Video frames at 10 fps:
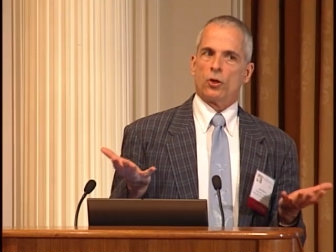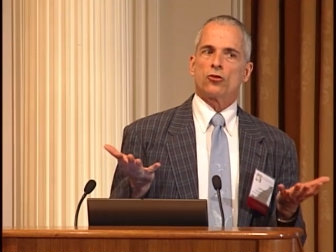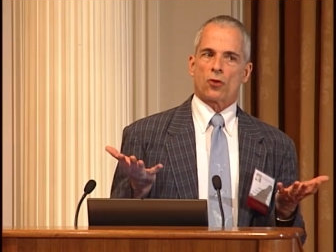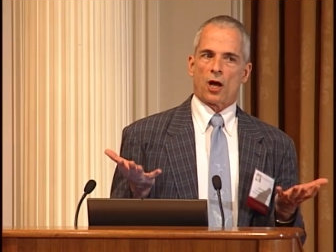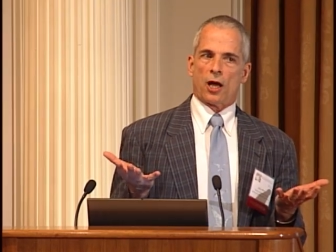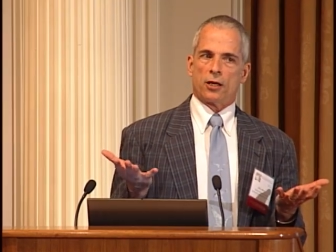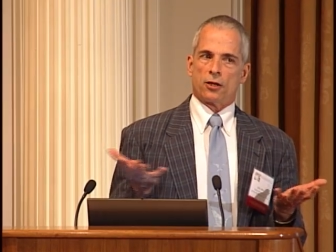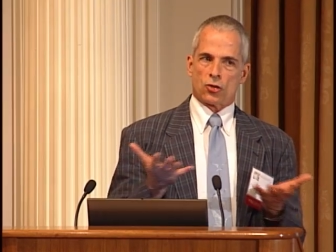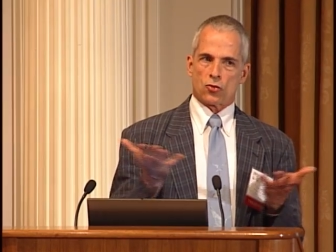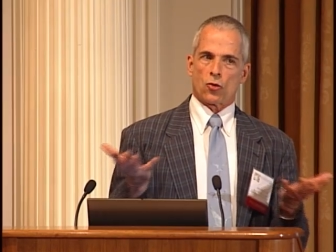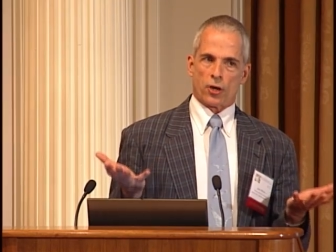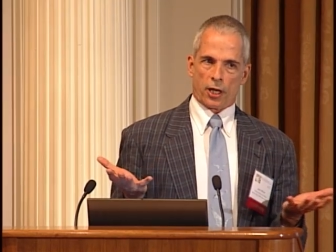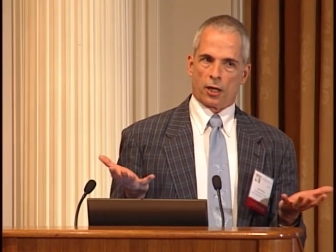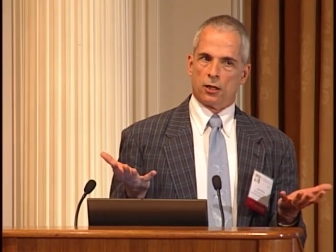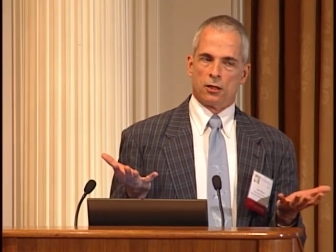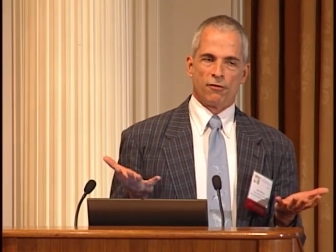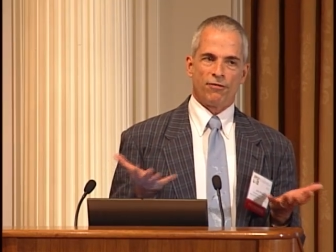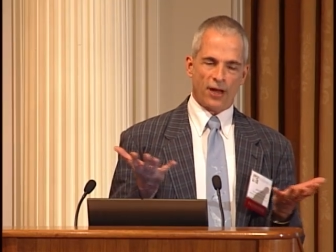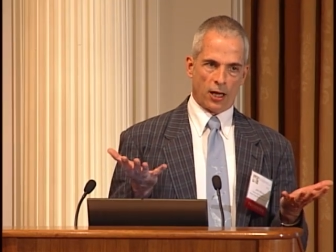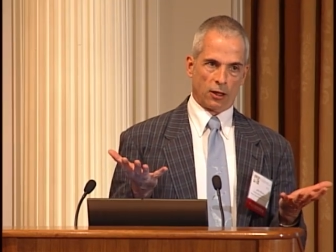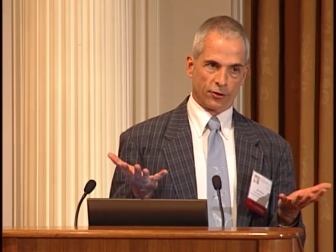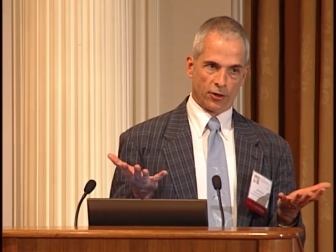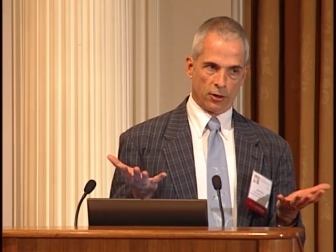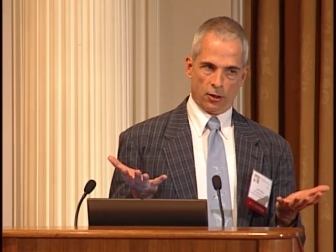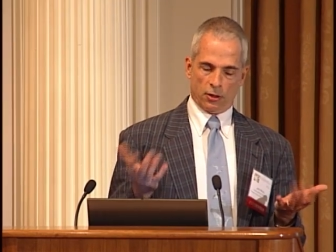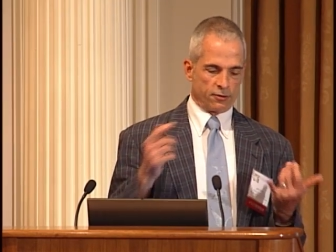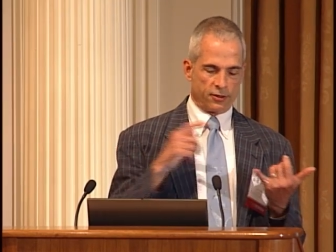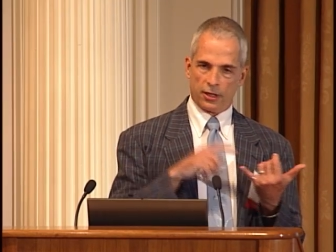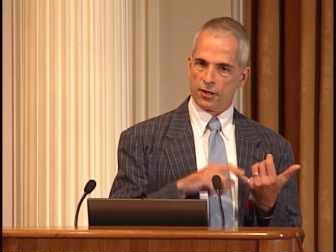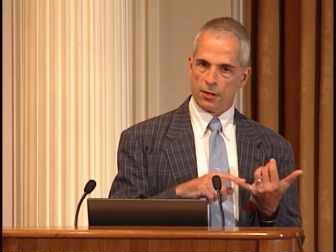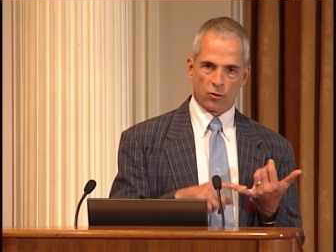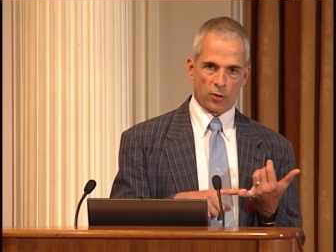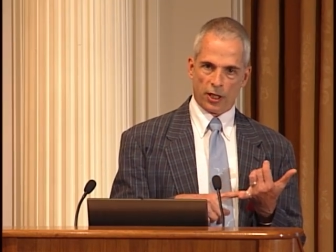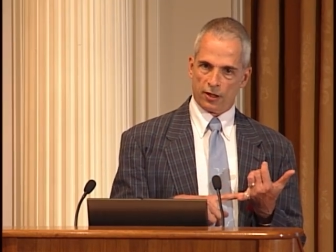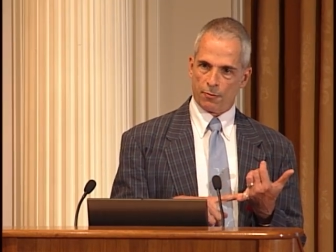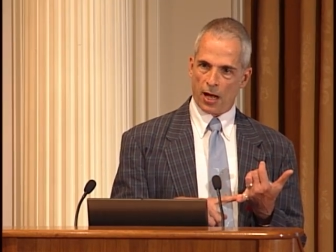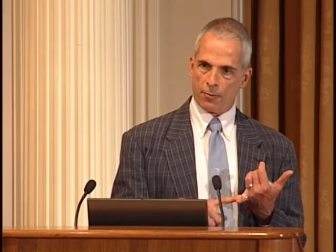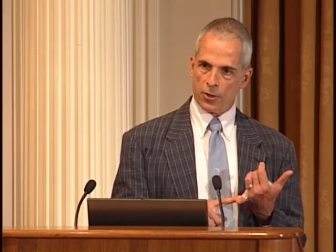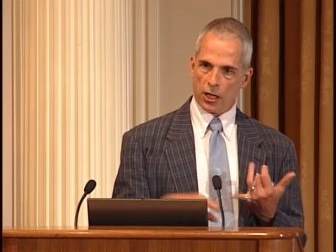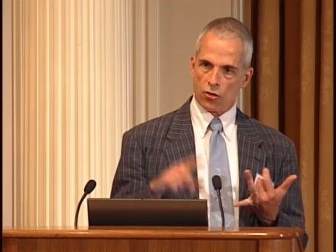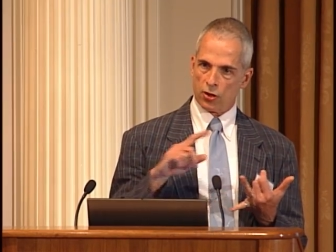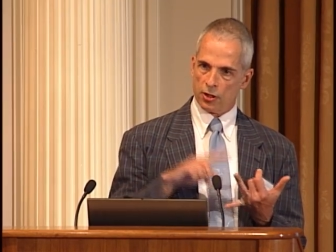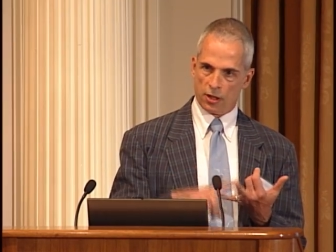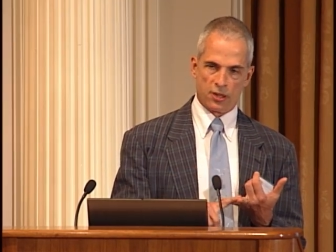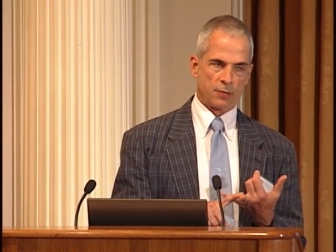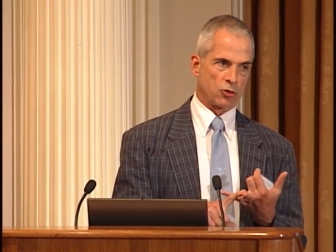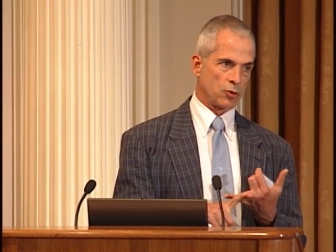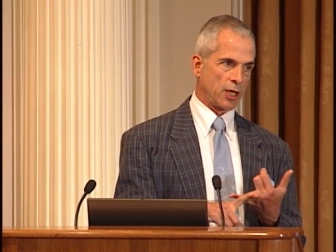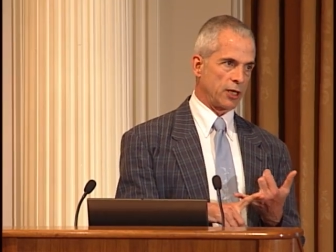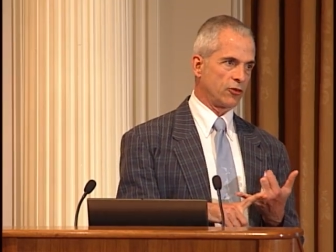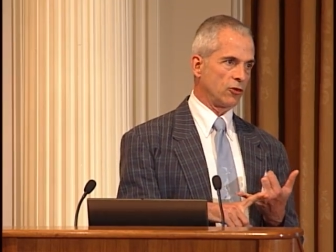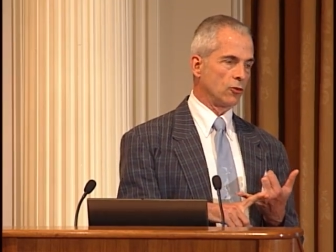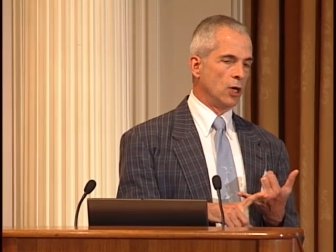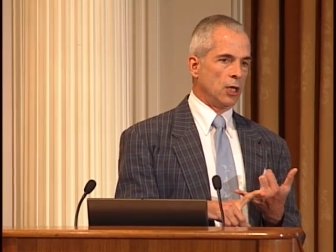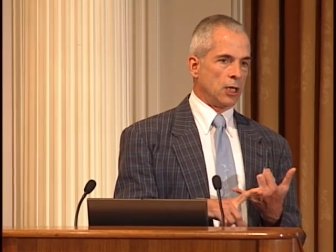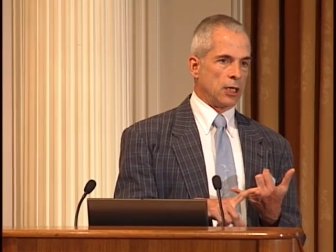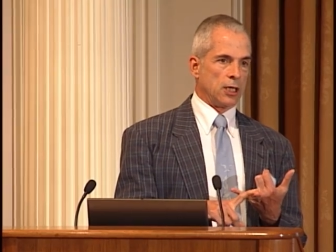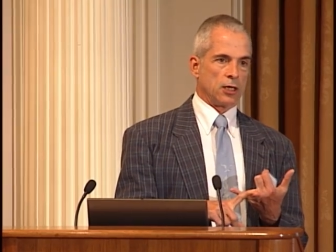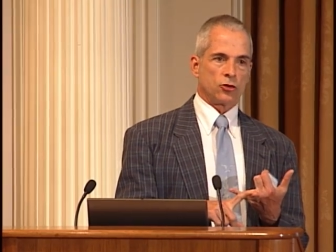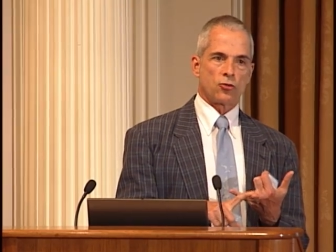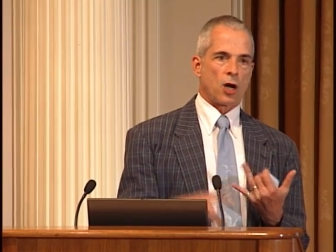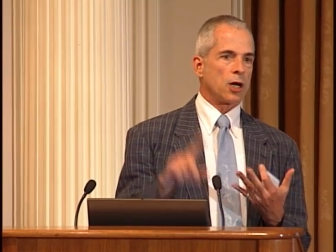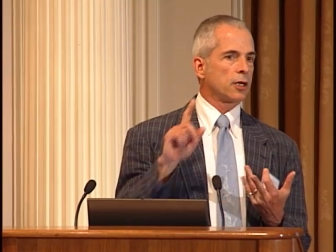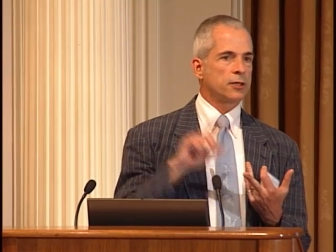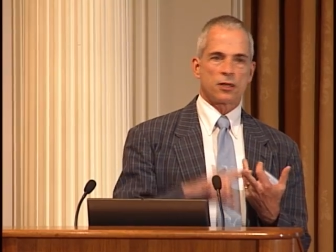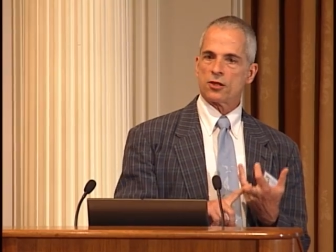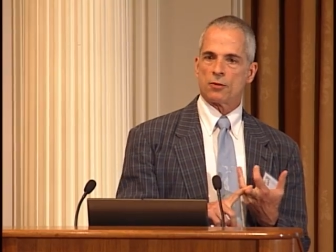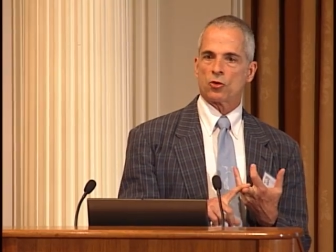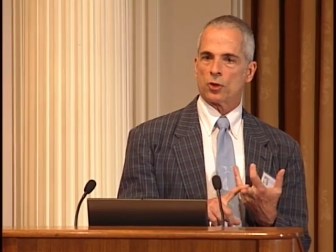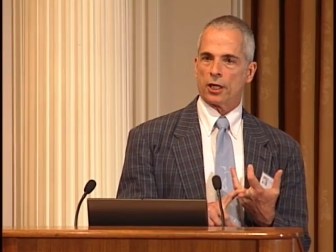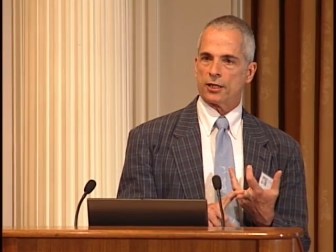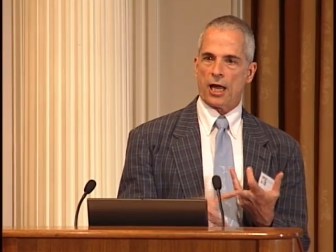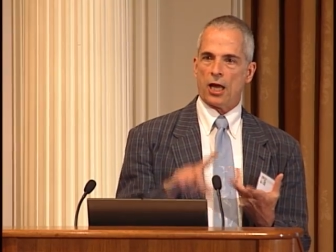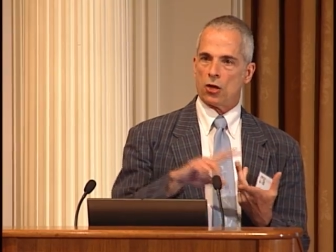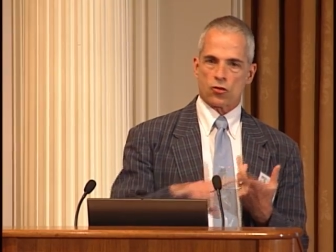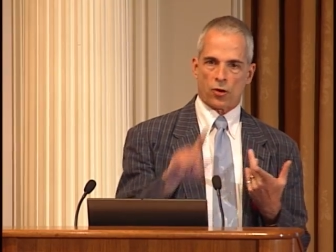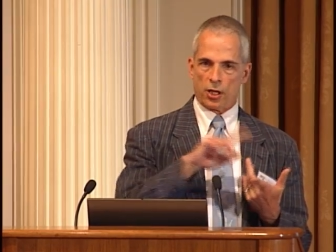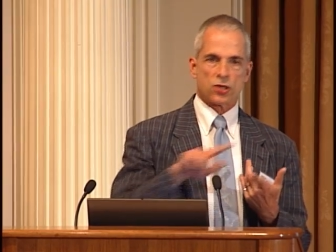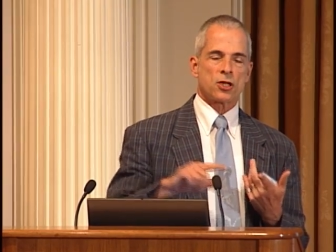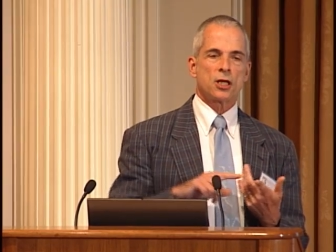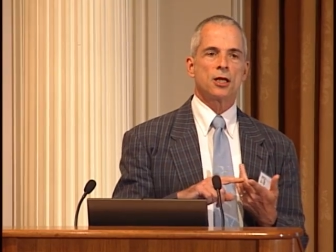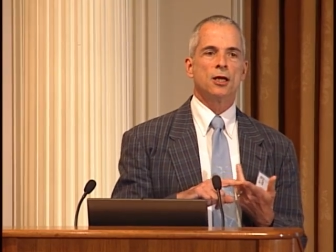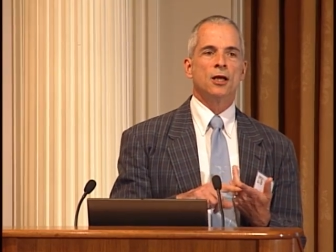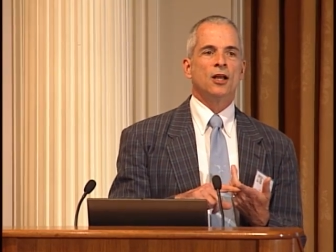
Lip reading: we tried sorting failed. Didn't seem to relate to population, didn't seem to relate to drug, didn't seem to relate to age, chronicity.